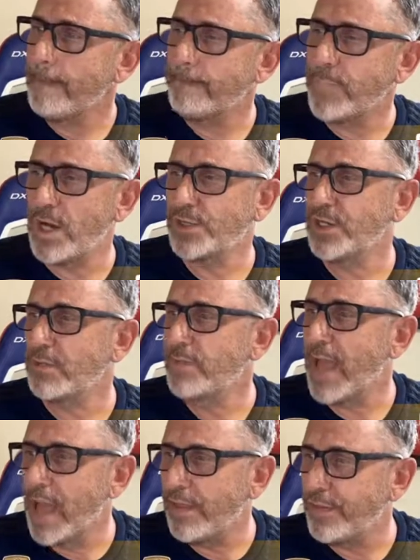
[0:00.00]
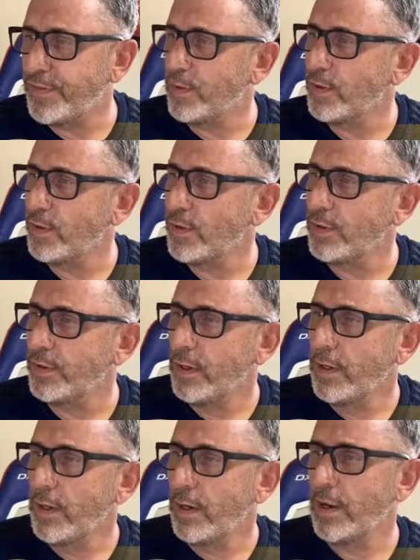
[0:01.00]
Buxton batting third.
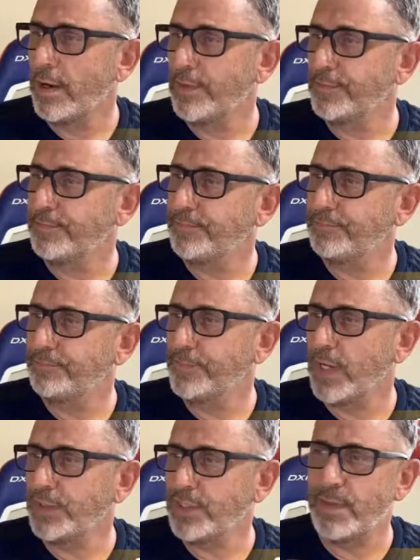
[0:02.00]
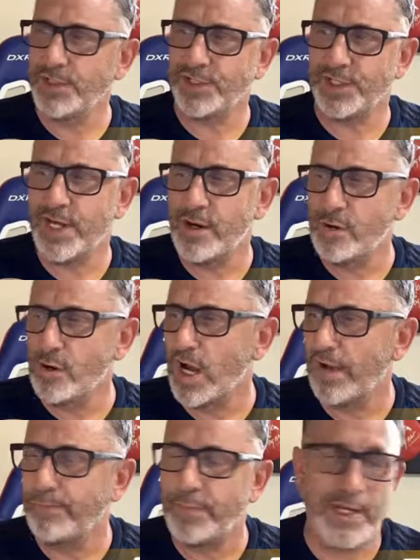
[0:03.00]
I did mention
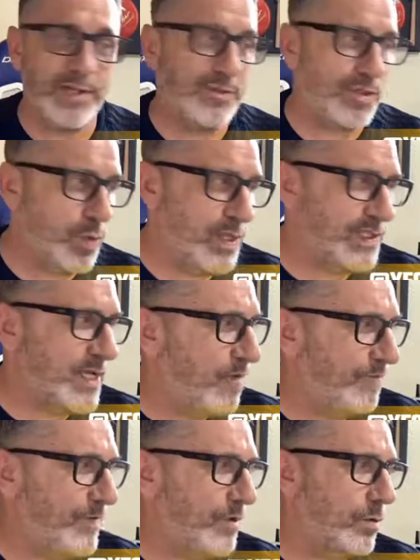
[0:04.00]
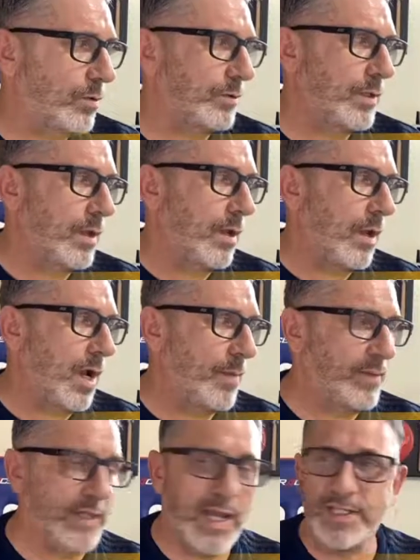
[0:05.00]
Kirilloff, but you got the Twins outfield.
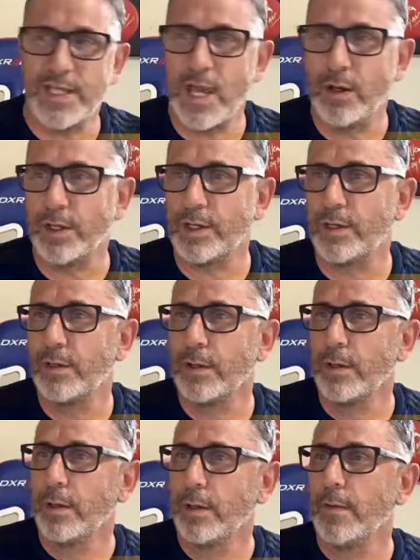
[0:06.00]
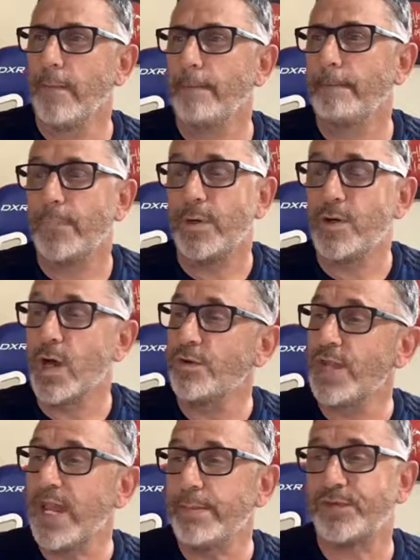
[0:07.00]
You got Yelich. Another
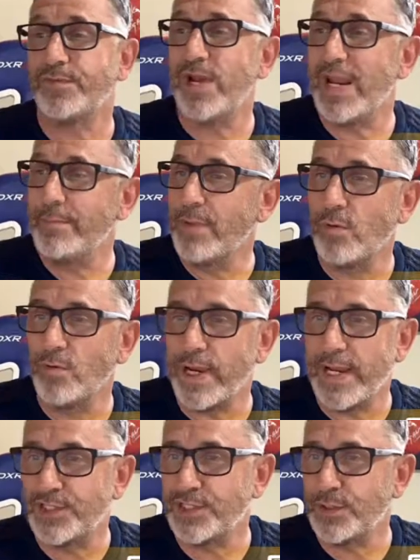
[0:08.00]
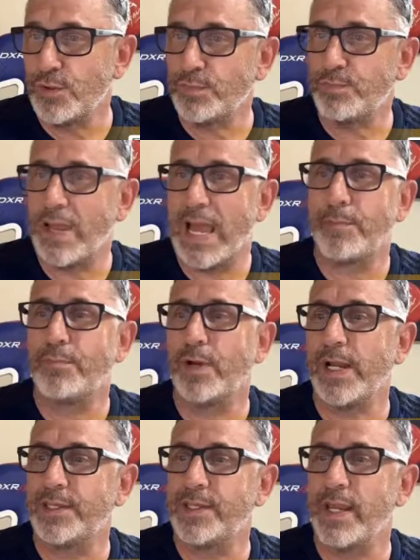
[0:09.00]
name is Franmil Reyes, who's back
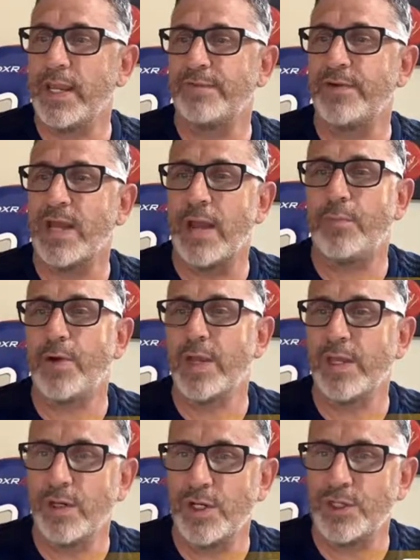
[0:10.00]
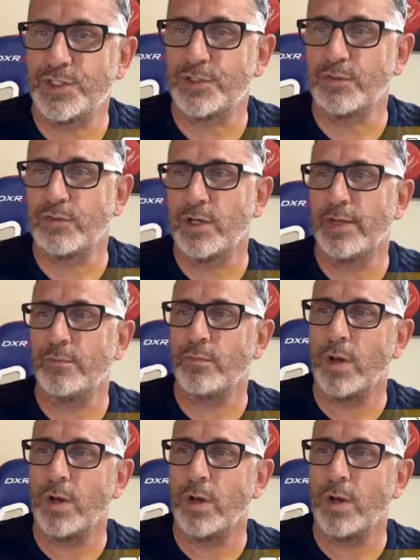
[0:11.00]
playing today. If you're not playing Lynch, a